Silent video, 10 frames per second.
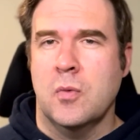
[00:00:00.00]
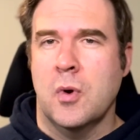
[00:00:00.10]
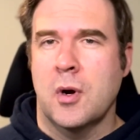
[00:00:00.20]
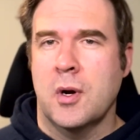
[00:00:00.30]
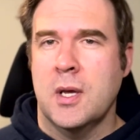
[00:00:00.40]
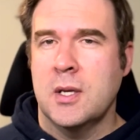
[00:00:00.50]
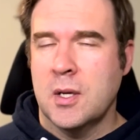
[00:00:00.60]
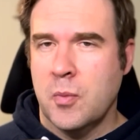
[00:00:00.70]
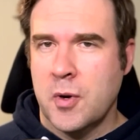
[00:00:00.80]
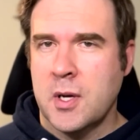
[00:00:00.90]
where he
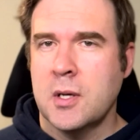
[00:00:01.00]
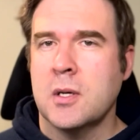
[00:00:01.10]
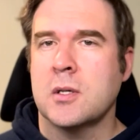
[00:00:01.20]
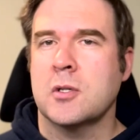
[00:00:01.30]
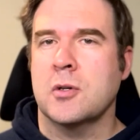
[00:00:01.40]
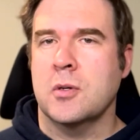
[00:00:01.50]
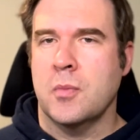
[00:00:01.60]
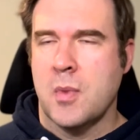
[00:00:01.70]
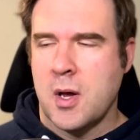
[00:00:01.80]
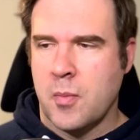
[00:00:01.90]
did bring a certain
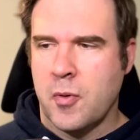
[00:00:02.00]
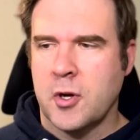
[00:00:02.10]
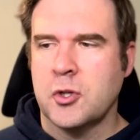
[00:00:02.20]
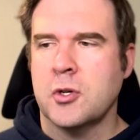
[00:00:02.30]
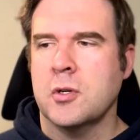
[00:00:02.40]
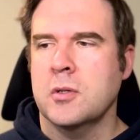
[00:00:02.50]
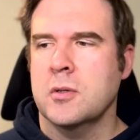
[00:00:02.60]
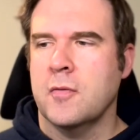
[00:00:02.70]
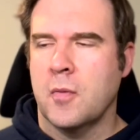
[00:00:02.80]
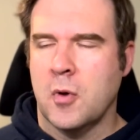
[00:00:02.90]
amount of pressure
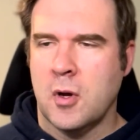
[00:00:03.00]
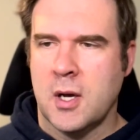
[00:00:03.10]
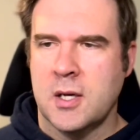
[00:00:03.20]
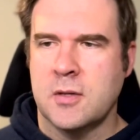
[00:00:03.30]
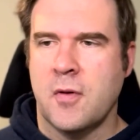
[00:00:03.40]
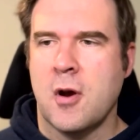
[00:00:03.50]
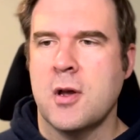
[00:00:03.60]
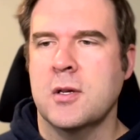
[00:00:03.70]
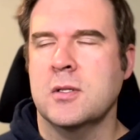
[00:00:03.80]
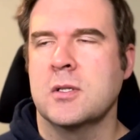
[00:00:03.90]
from all kinds of
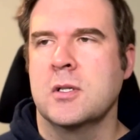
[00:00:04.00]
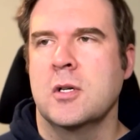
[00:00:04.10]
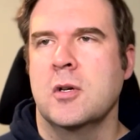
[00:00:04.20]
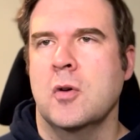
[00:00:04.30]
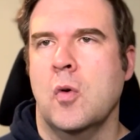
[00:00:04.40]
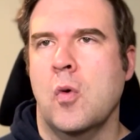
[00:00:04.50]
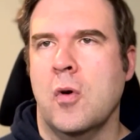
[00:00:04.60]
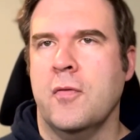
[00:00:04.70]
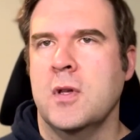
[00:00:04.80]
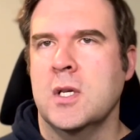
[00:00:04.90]
areas,
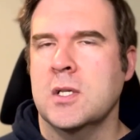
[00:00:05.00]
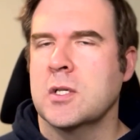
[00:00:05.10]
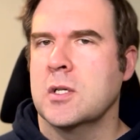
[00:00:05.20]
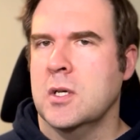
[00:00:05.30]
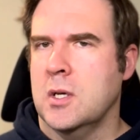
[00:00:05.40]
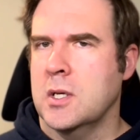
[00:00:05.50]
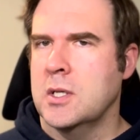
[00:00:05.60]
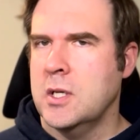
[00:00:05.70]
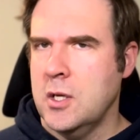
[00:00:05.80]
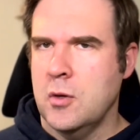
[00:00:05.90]
or if he is going to
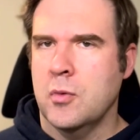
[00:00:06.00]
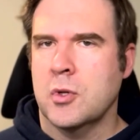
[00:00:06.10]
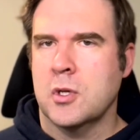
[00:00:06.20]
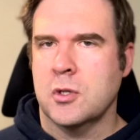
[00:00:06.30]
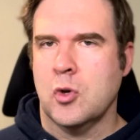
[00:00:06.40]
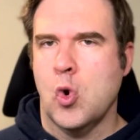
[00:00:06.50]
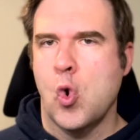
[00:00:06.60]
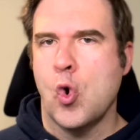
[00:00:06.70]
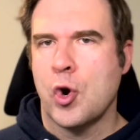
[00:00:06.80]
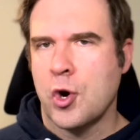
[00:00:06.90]
continue with this
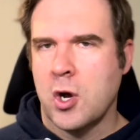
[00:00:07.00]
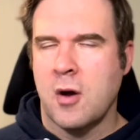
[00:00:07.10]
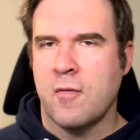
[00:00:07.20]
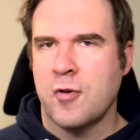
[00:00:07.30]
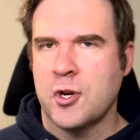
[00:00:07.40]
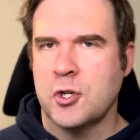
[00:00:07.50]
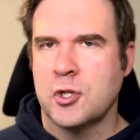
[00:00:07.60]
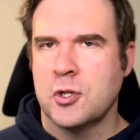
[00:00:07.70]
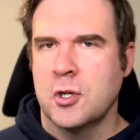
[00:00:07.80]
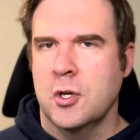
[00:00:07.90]
quarter
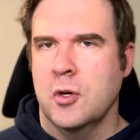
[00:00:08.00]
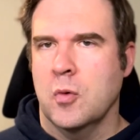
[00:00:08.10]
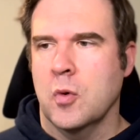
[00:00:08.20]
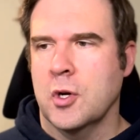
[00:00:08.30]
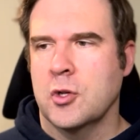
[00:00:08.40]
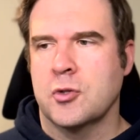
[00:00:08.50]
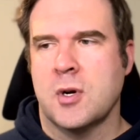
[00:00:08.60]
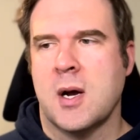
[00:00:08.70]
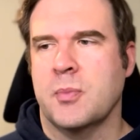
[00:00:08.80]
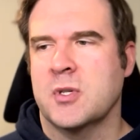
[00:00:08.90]
coverage. We're going to
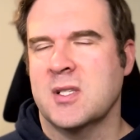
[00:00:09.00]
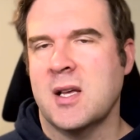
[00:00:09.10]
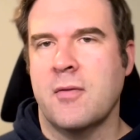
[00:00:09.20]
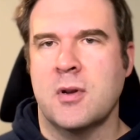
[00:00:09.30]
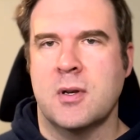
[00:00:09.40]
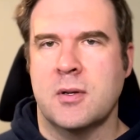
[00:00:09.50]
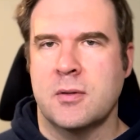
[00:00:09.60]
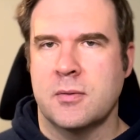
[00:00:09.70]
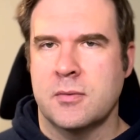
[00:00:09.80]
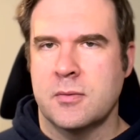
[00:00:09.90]
drop
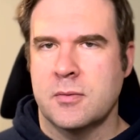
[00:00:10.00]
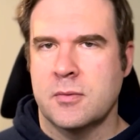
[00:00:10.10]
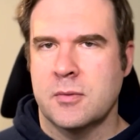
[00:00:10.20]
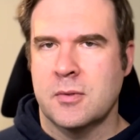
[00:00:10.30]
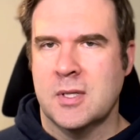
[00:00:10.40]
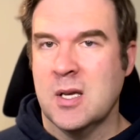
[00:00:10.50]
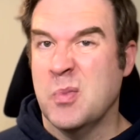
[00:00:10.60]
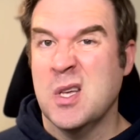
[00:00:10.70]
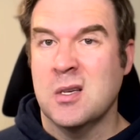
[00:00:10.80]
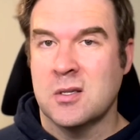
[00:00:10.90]
7
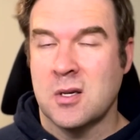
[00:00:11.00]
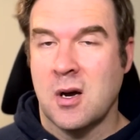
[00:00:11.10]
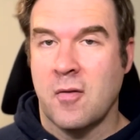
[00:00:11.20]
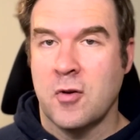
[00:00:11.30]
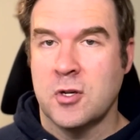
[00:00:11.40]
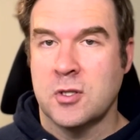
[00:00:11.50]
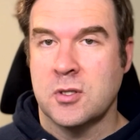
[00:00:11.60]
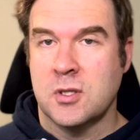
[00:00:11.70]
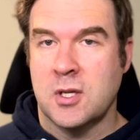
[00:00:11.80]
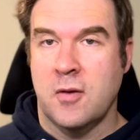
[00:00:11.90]
DBs in coverage
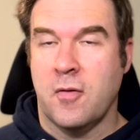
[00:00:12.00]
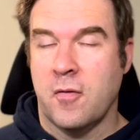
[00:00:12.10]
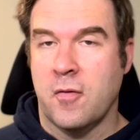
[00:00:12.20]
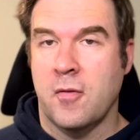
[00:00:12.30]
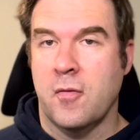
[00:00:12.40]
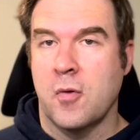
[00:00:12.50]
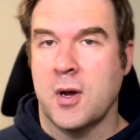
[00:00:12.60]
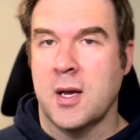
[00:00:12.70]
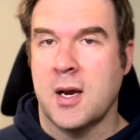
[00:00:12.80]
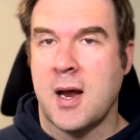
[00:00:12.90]
and see if our front four
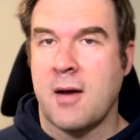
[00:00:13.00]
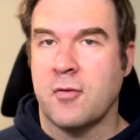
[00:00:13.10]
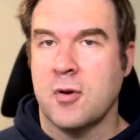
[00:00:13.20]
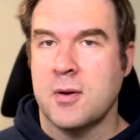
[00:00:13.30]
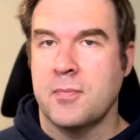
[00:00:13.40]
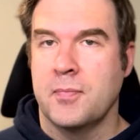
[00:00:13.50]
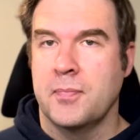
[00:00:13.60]
can get after it.